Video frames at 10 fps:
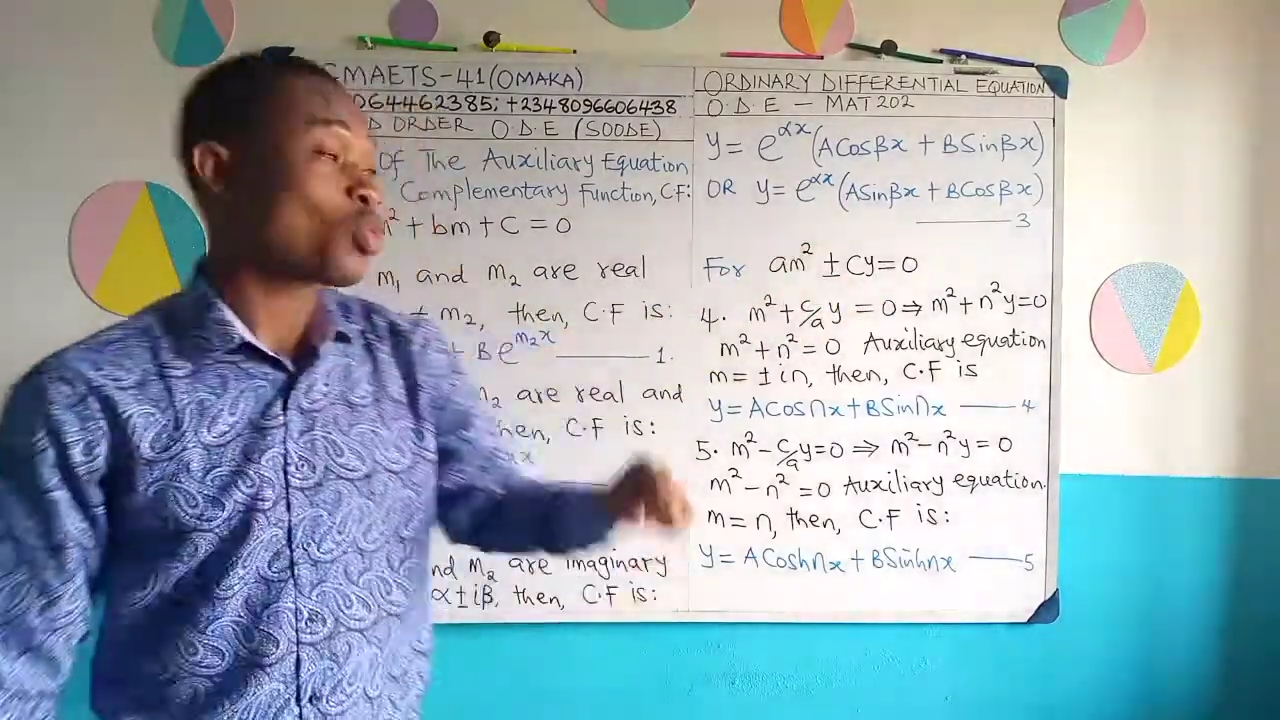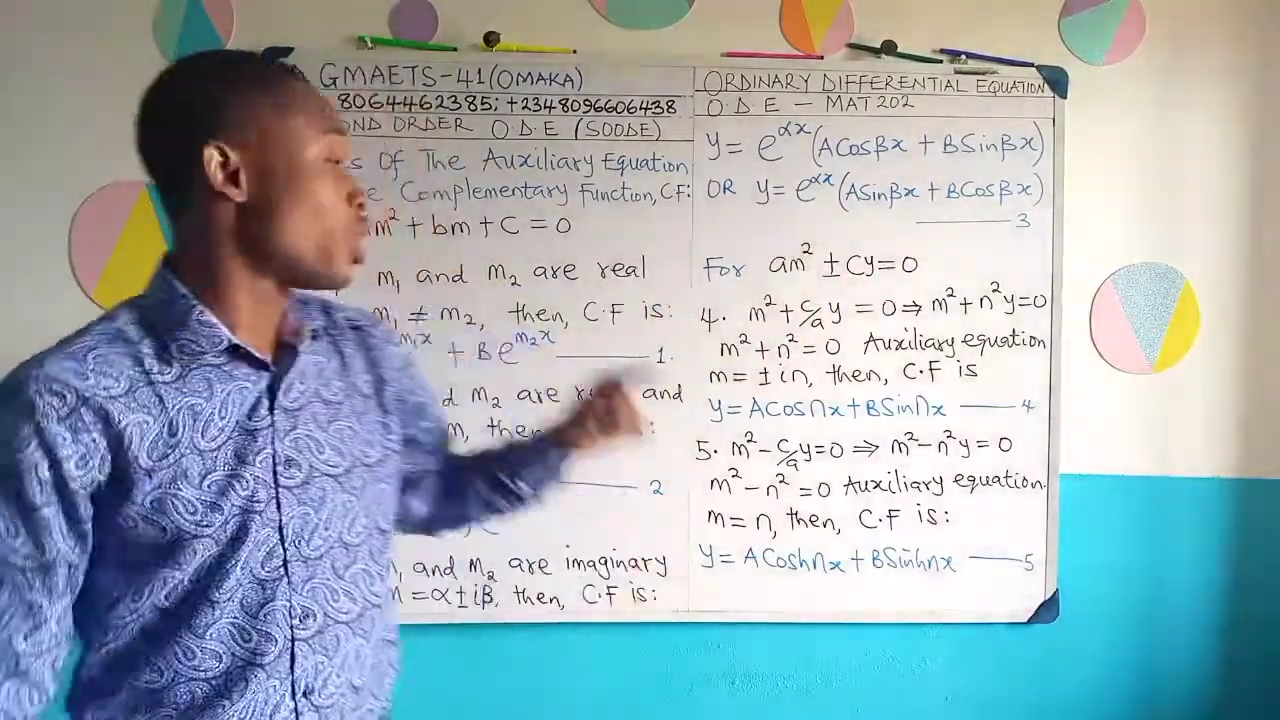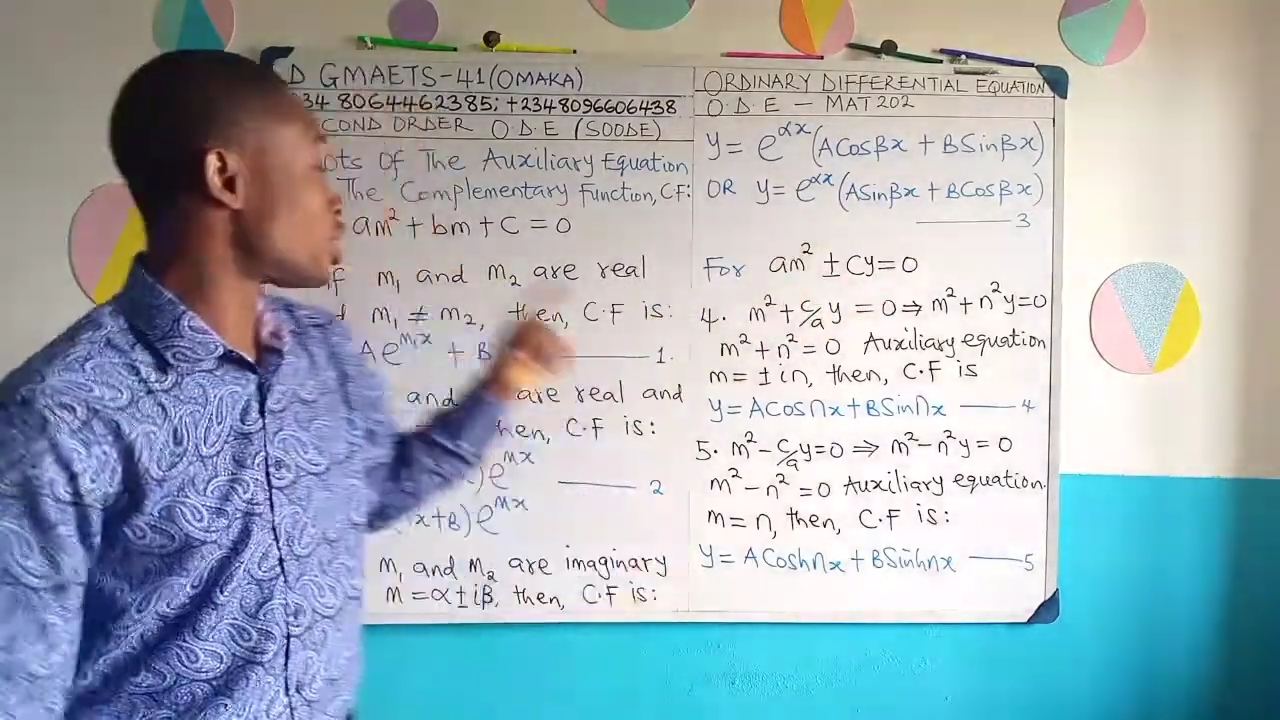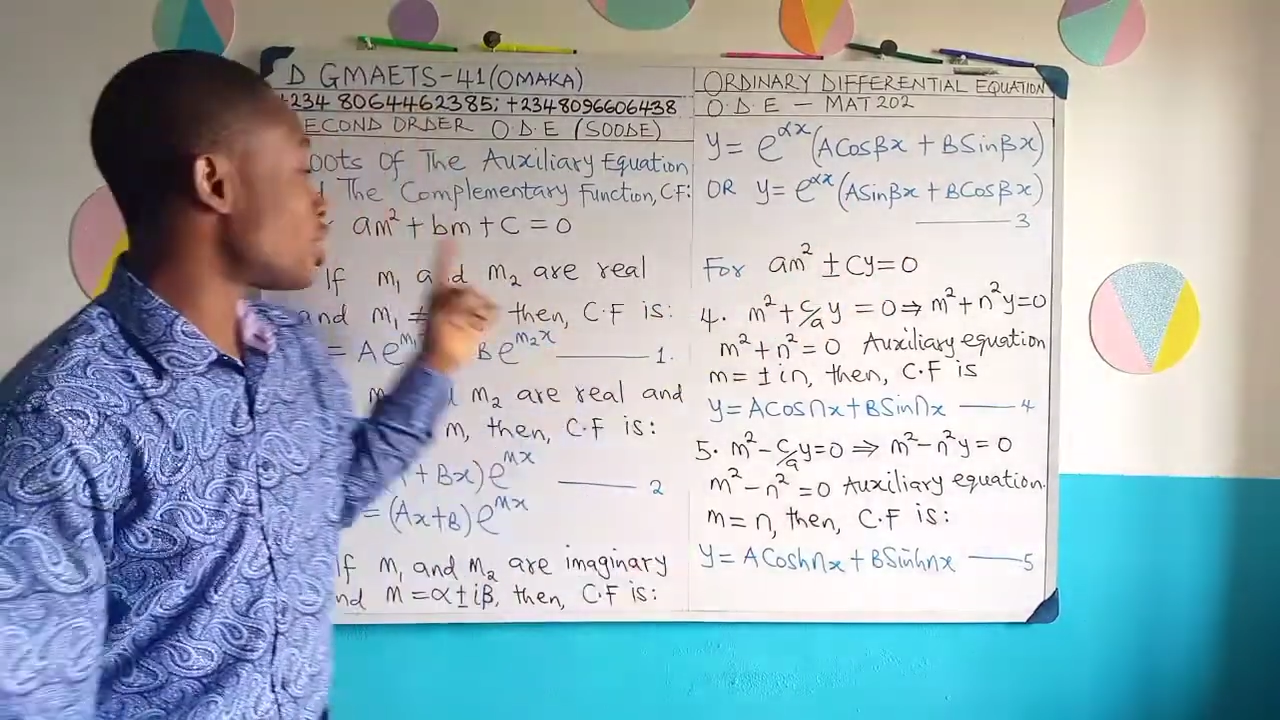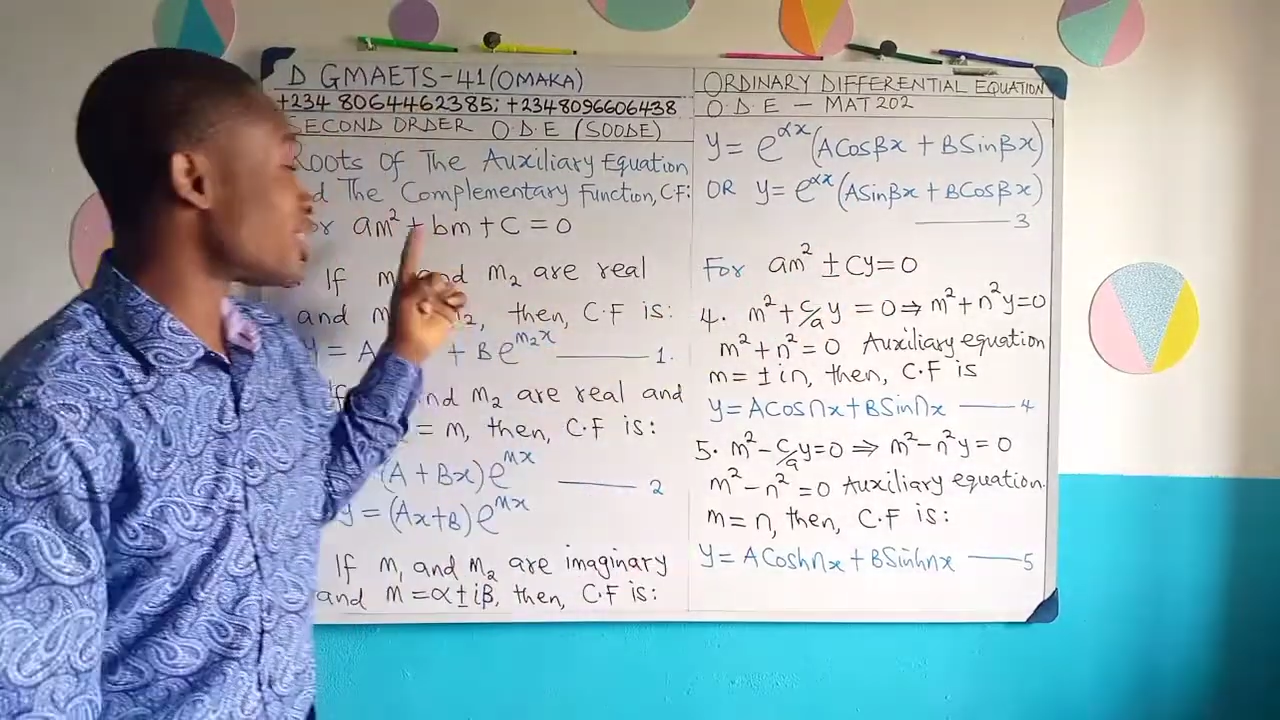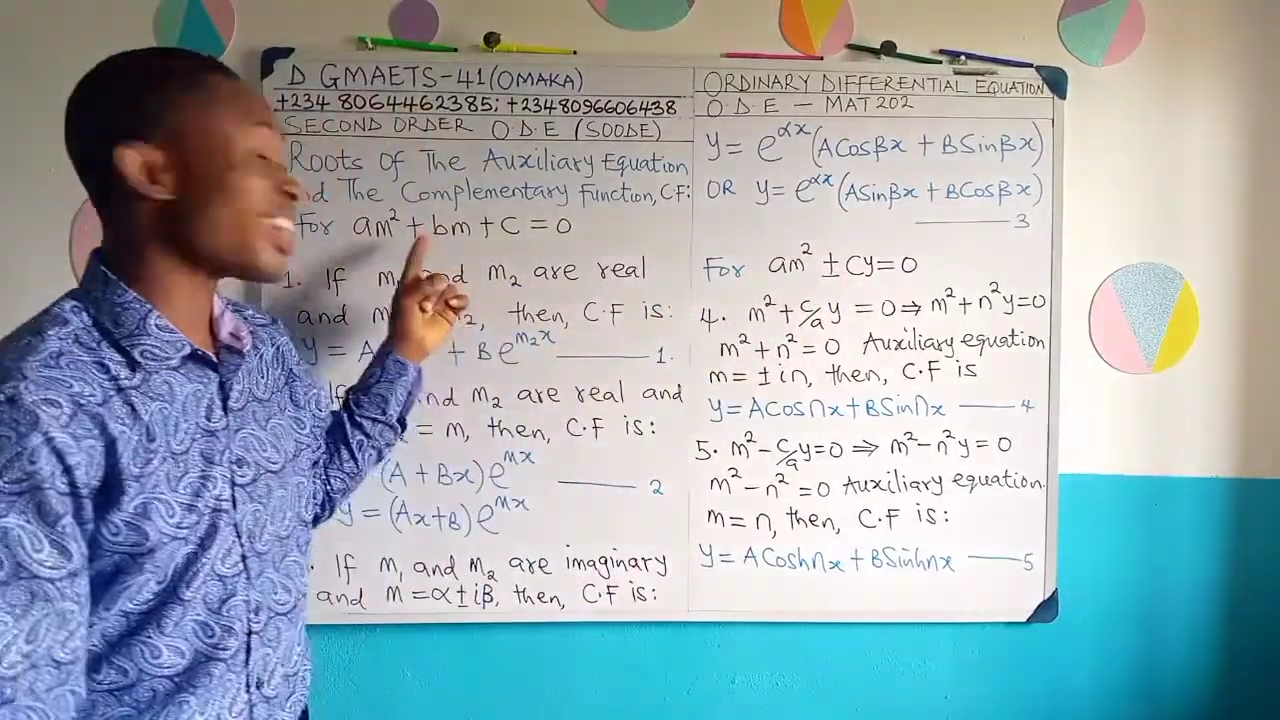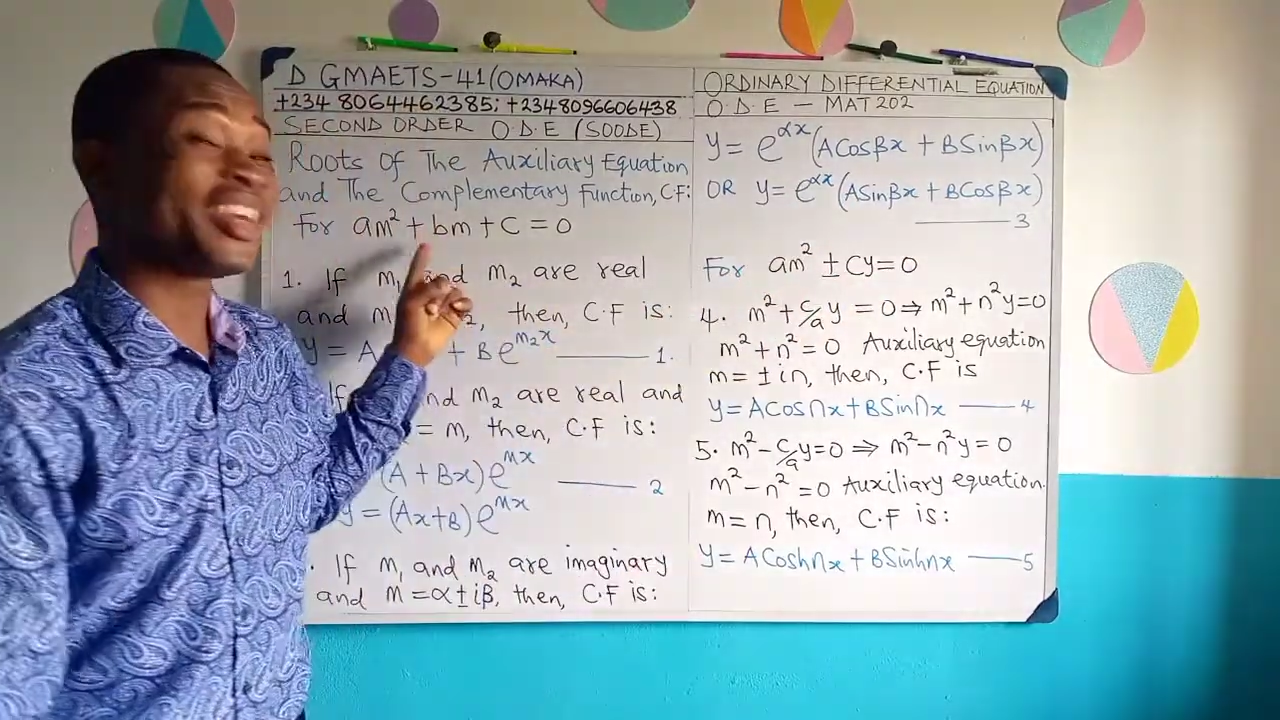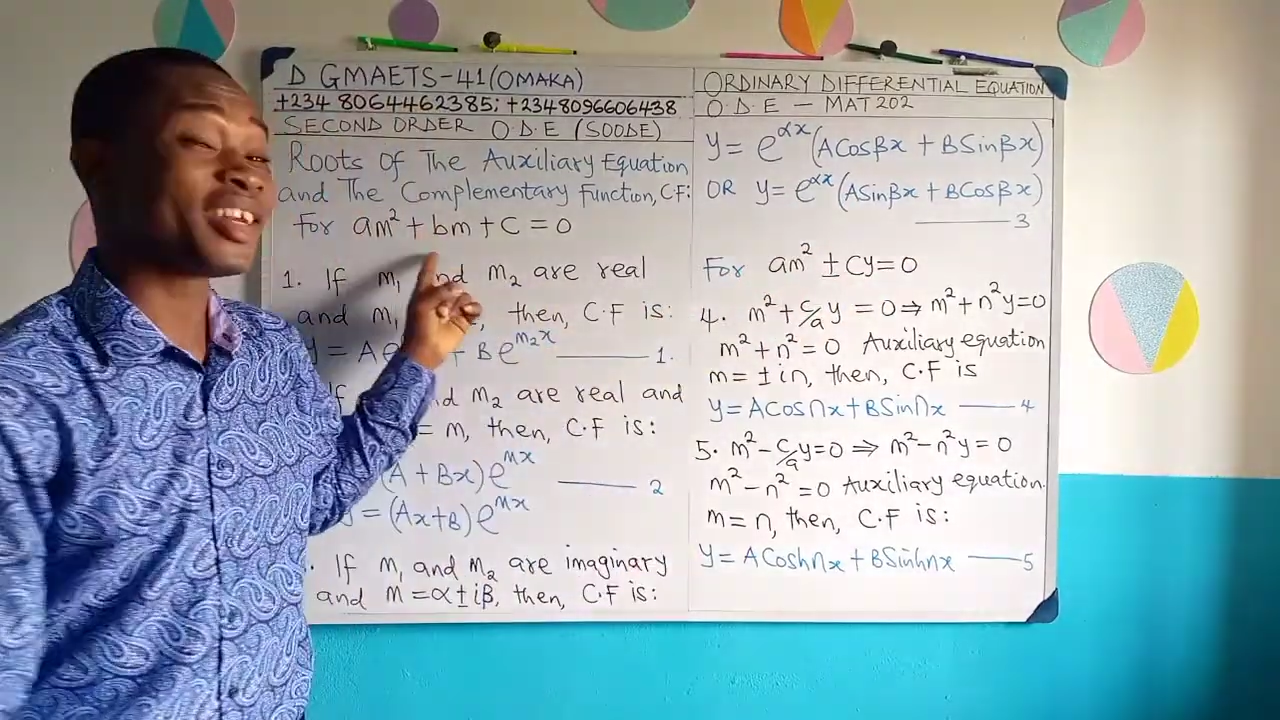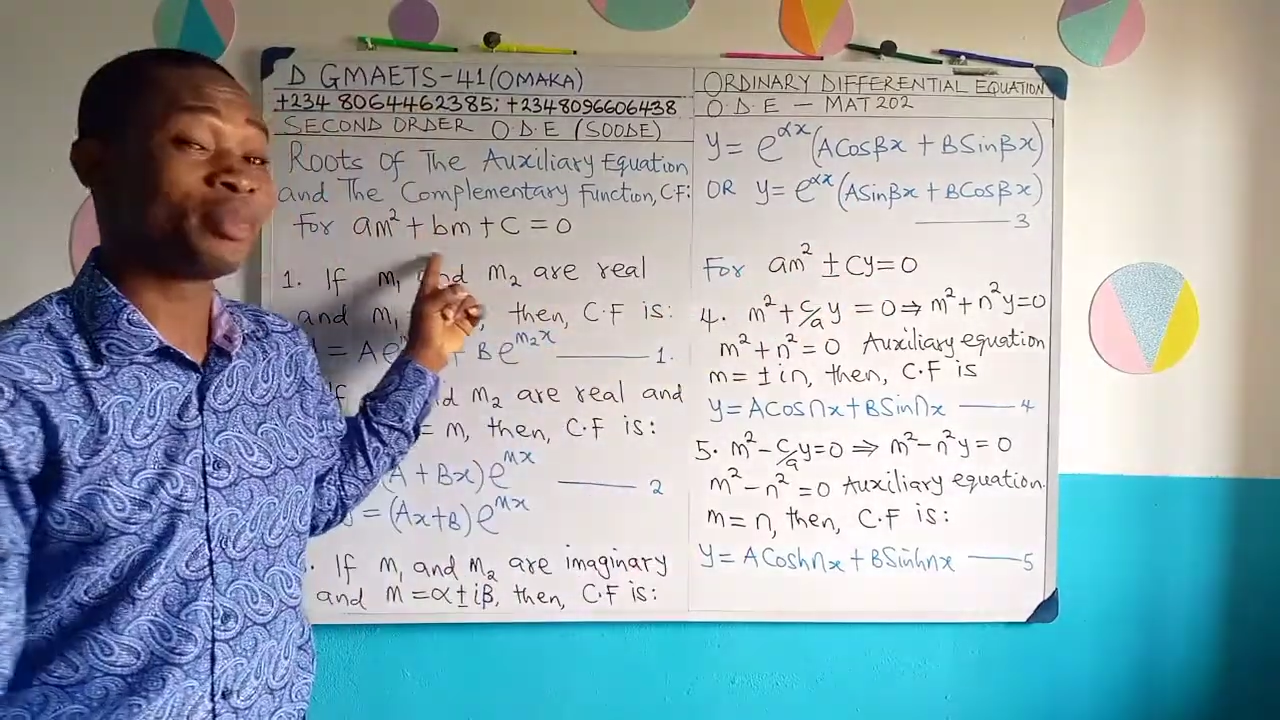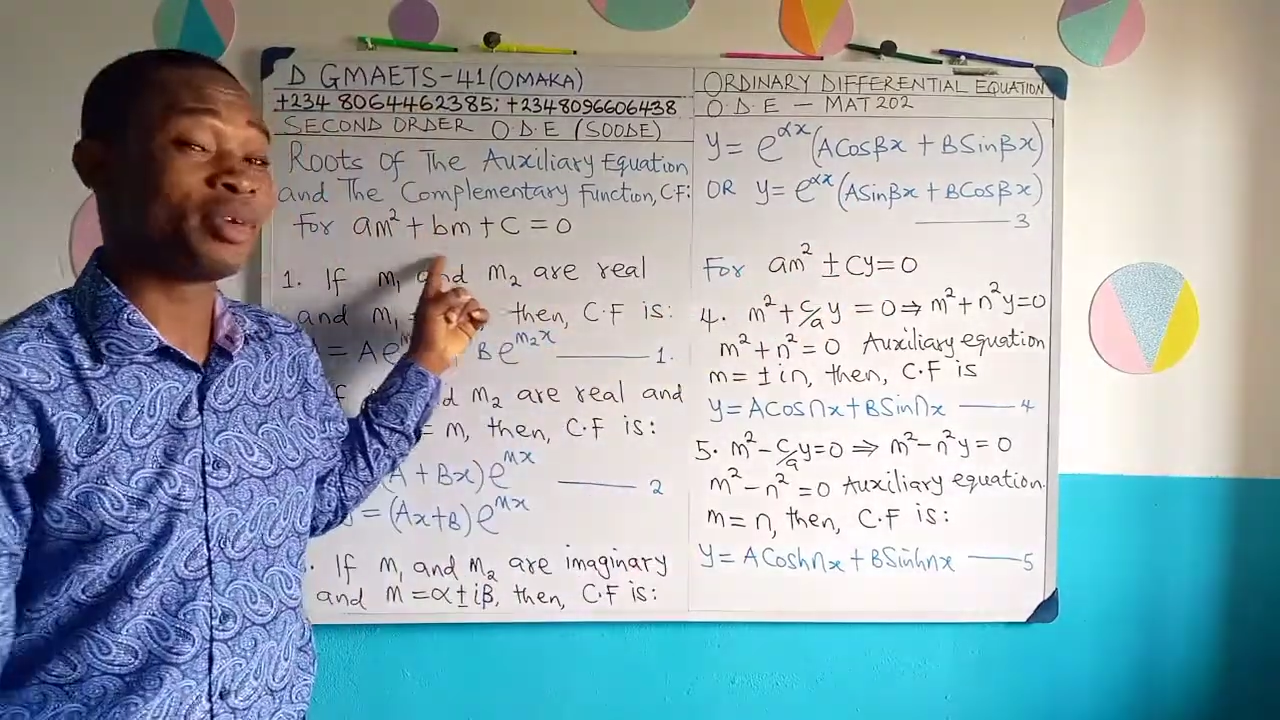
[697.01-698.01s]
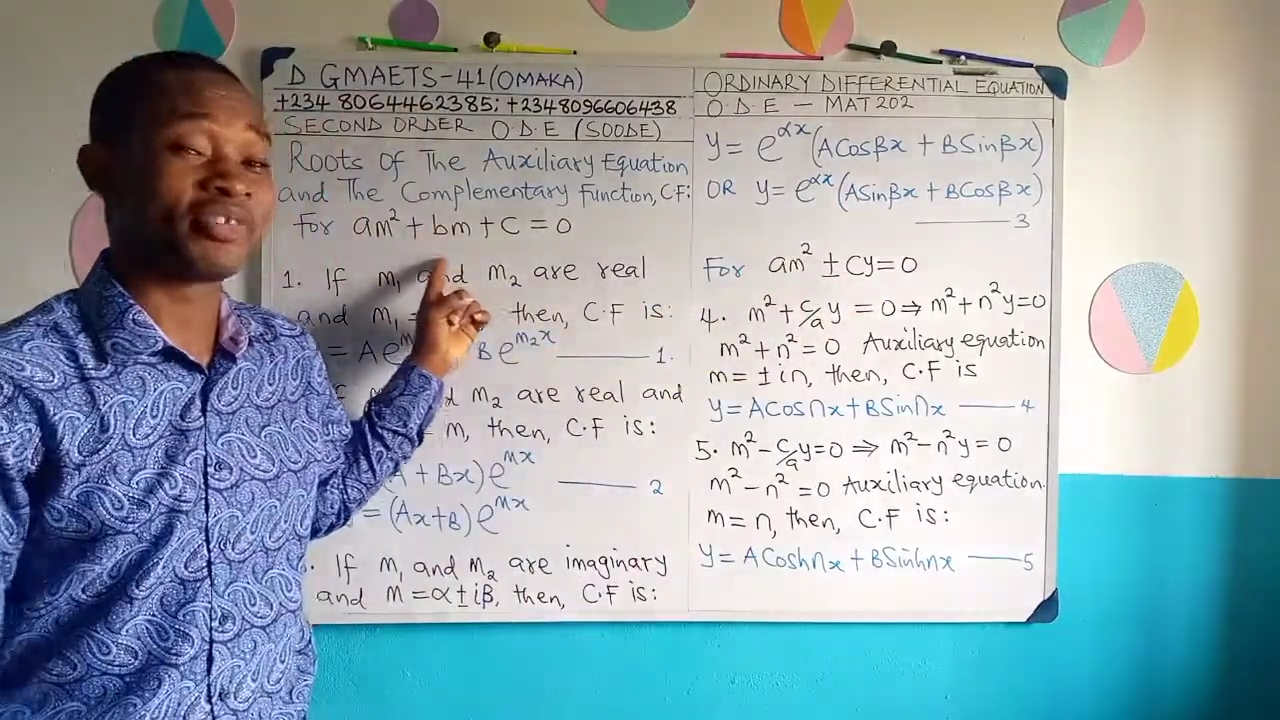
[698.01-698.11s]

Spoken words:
equation cannot